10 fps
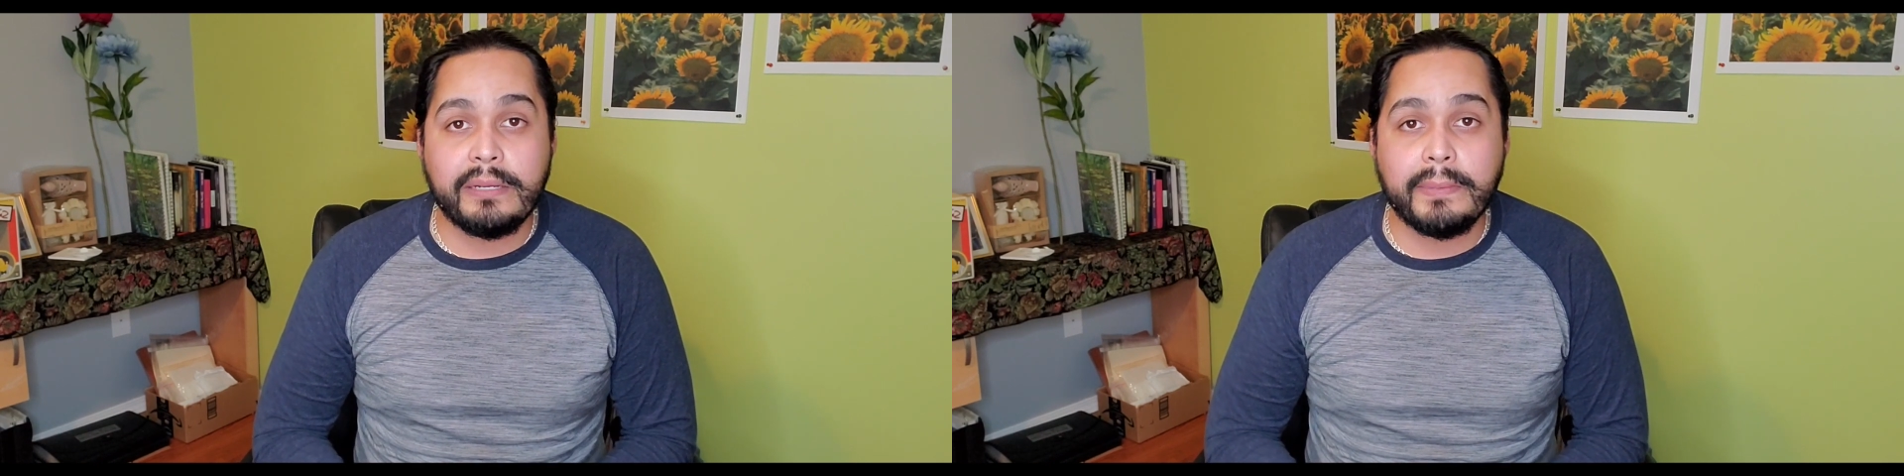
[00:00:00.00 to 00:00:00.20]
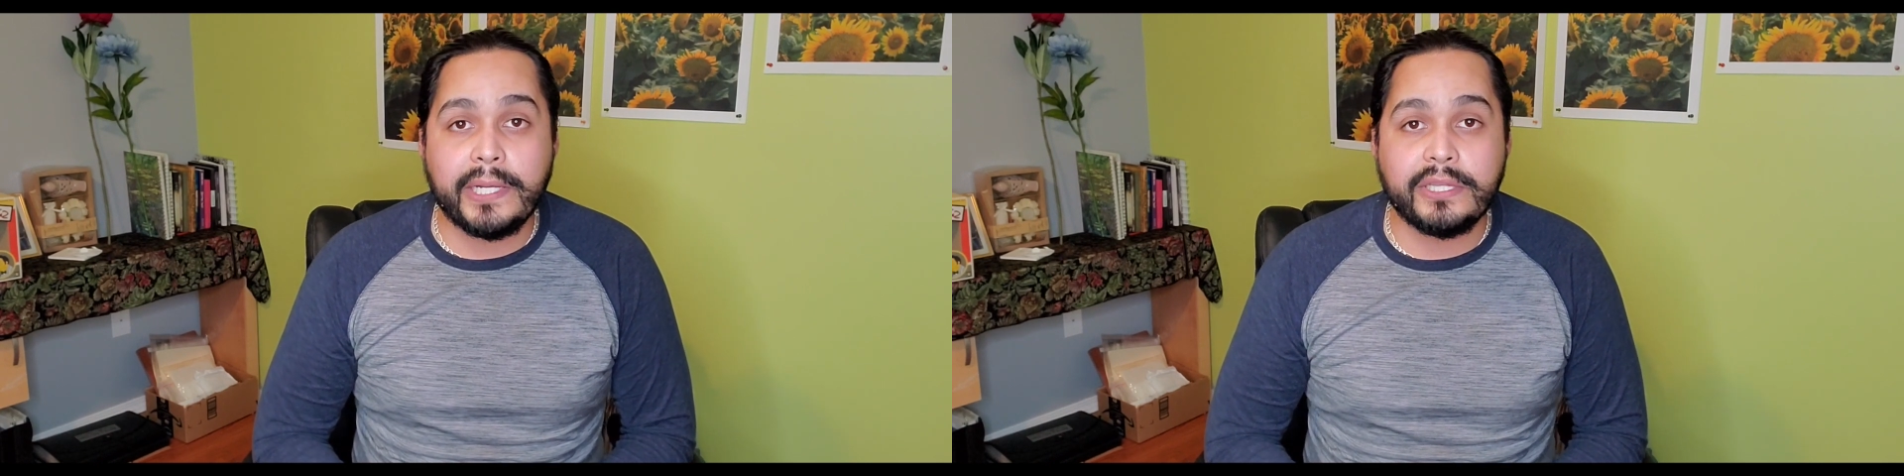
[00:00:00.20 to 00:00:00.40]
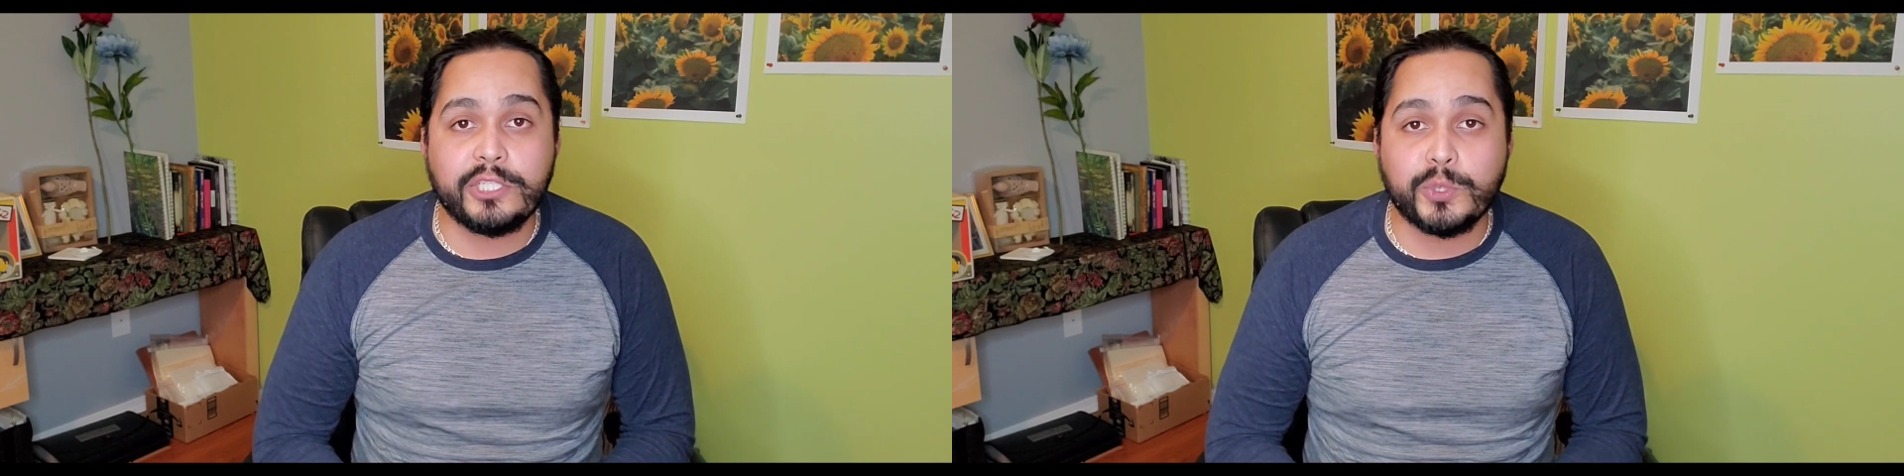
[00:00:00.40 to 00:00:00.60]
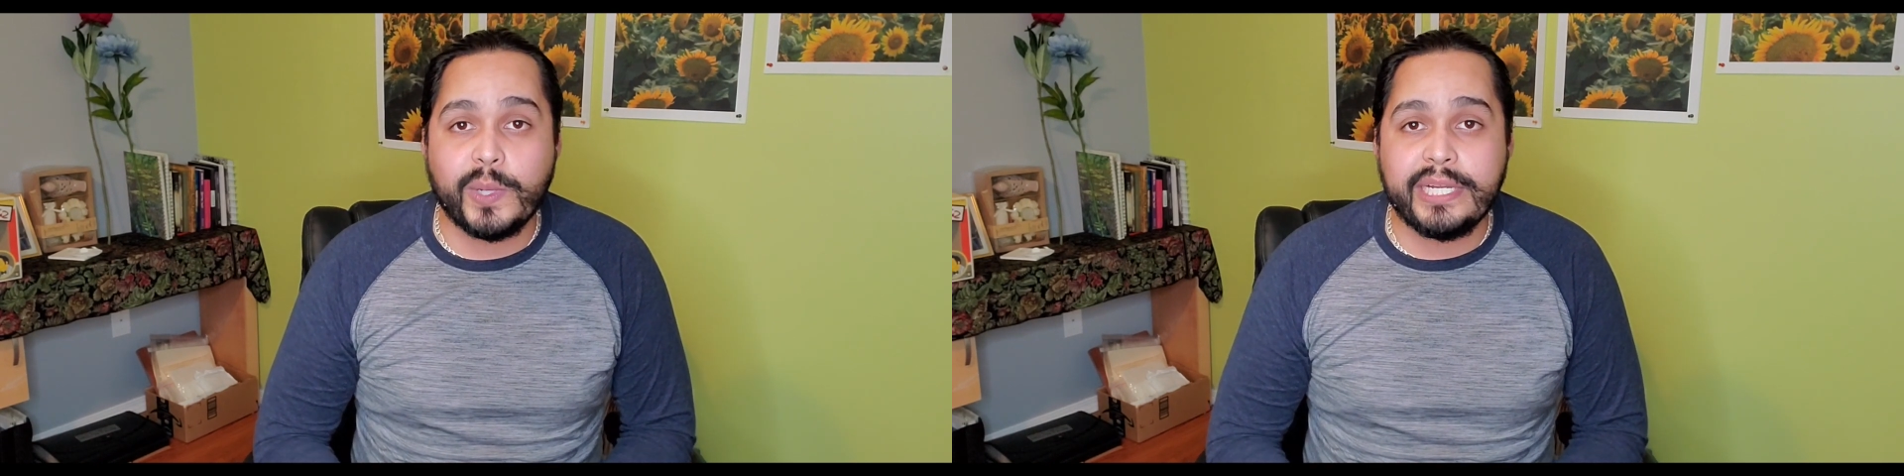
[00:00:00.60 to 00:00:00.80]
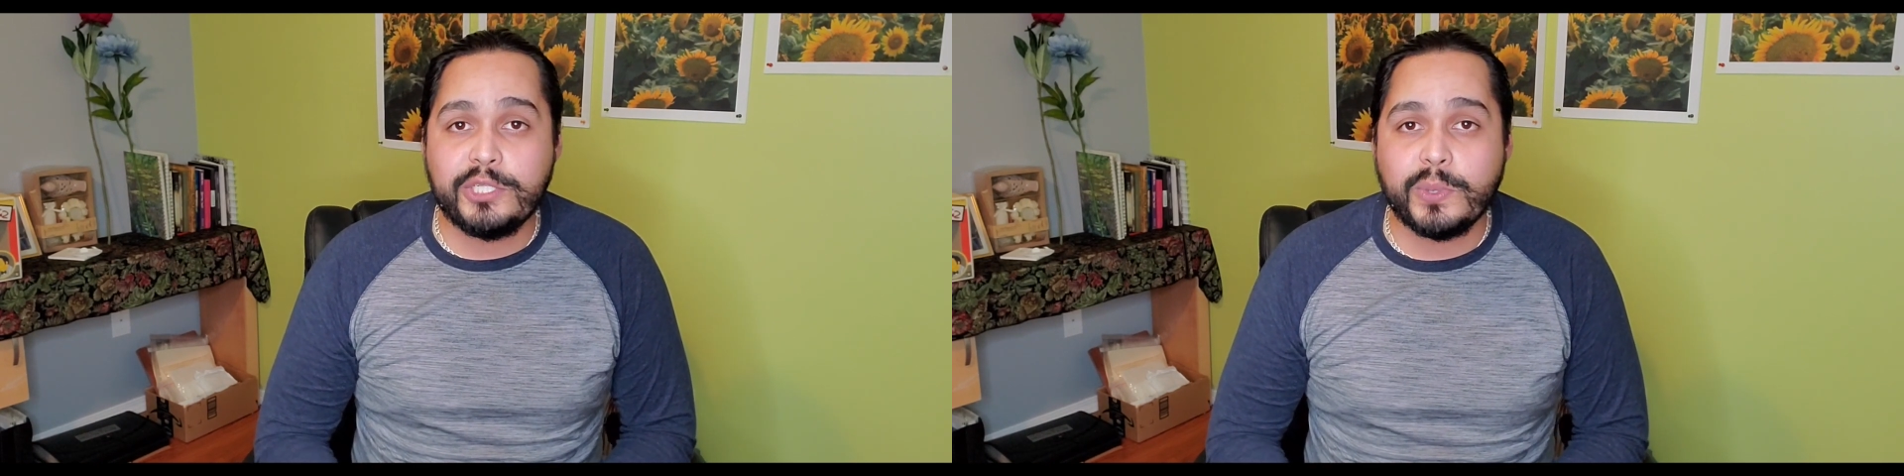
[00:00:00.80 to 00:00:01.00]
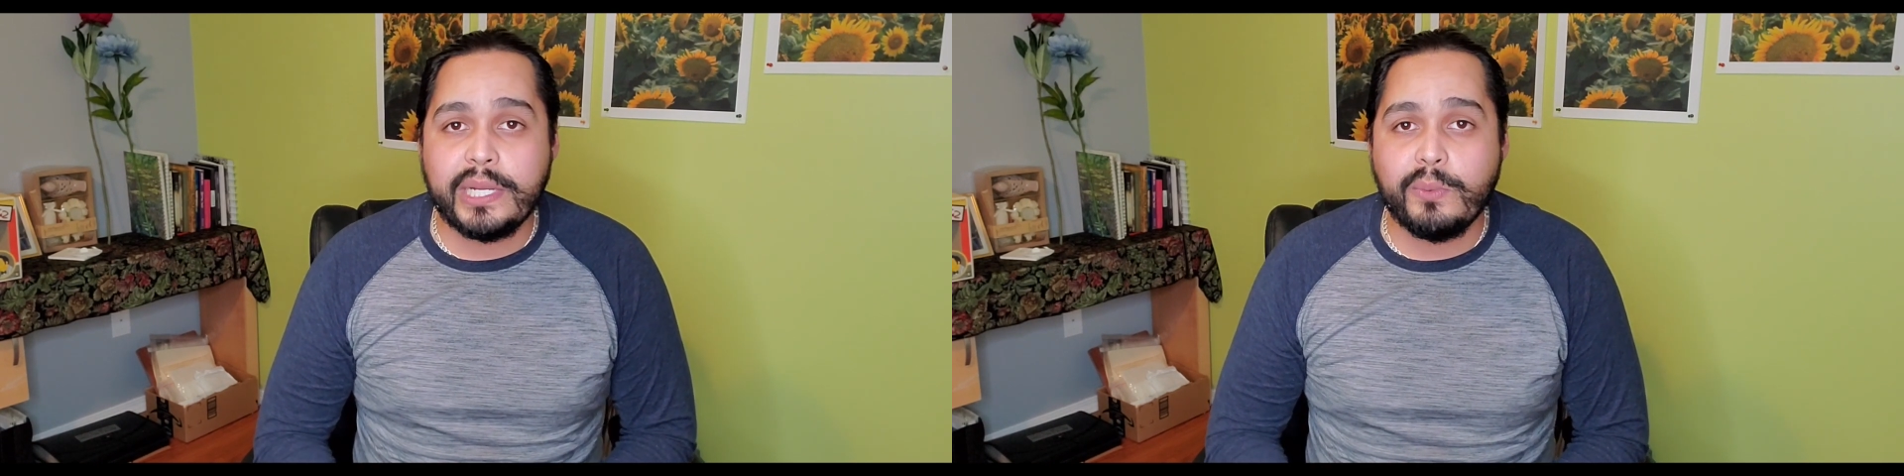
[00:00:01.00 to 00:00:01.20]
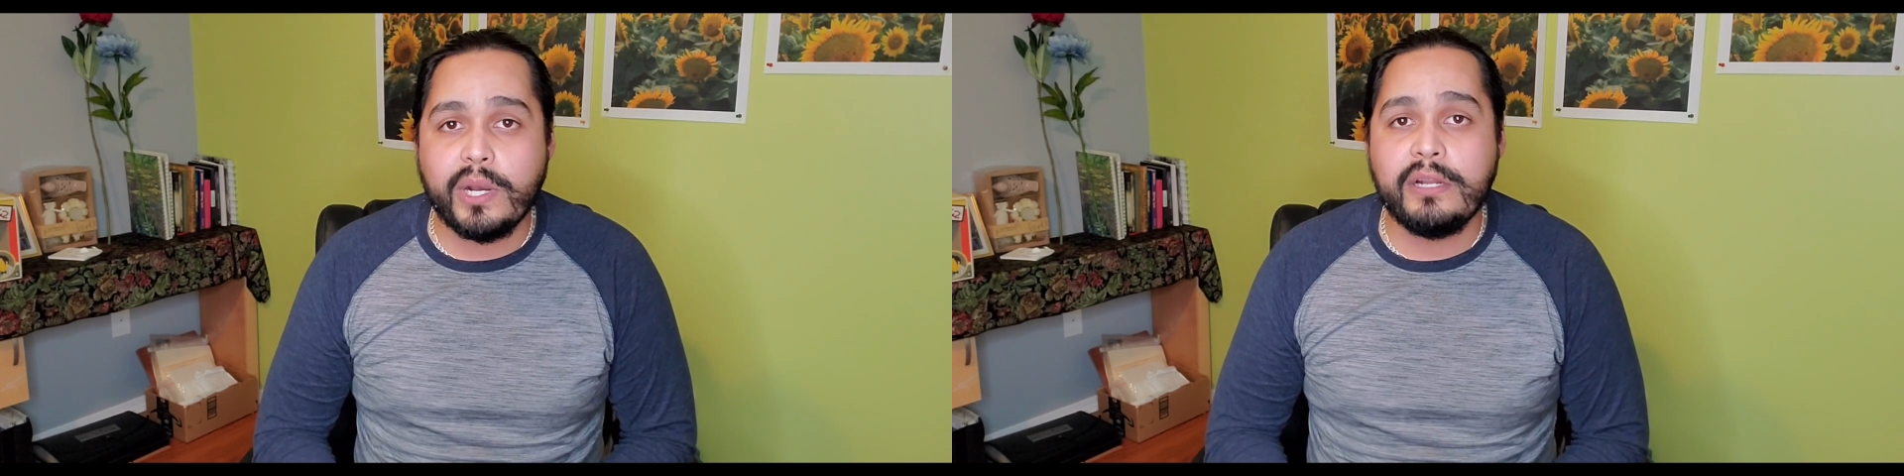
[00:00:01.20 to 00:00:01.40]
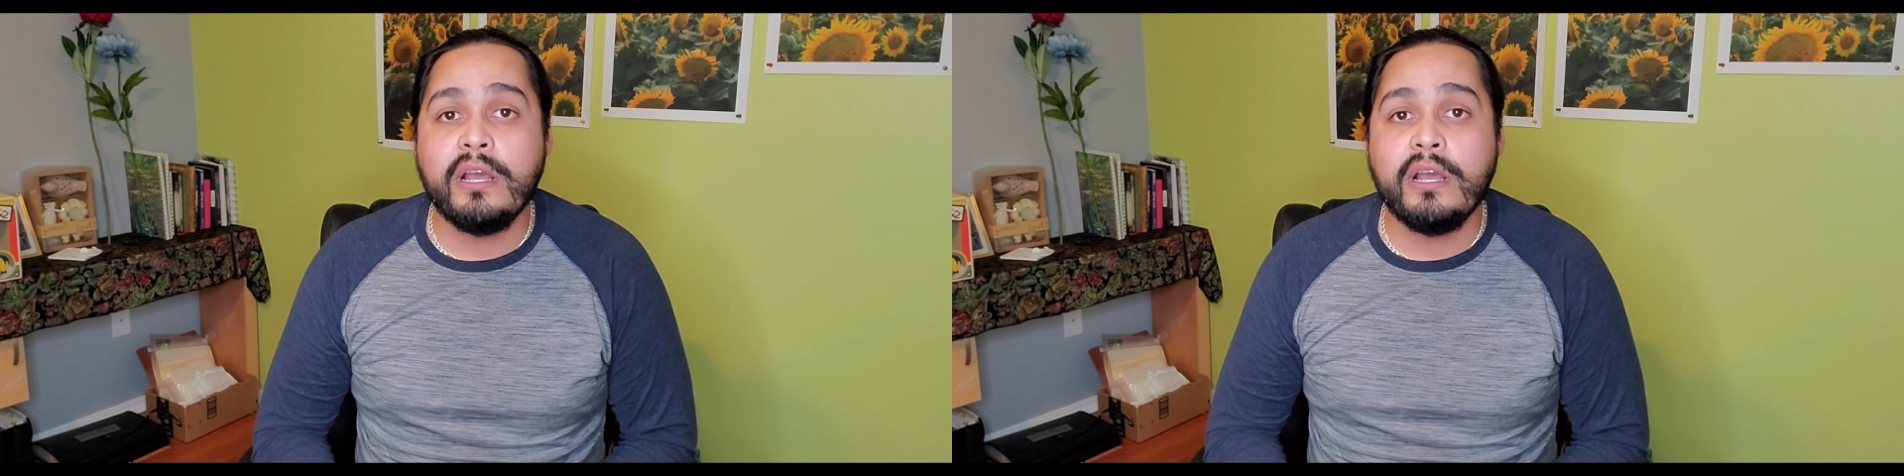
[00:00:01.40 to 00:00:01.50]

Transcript: about the 2021